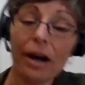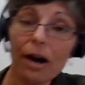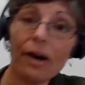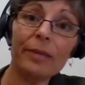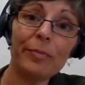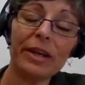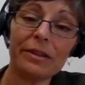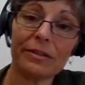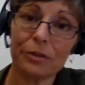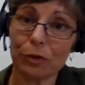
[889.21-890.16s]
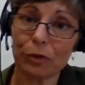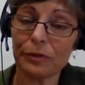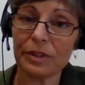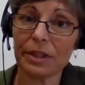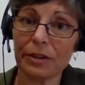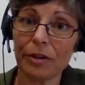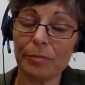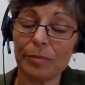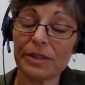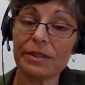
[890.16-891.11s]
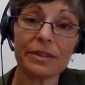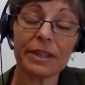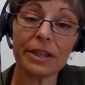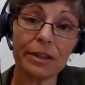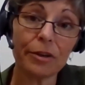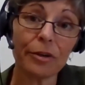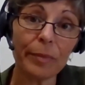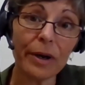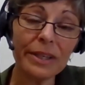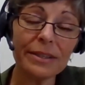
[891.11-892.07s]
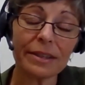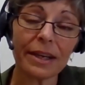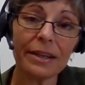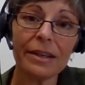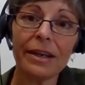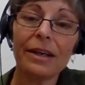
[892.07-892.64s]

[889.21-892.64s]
high peaks and troughs in her business and in her mindset,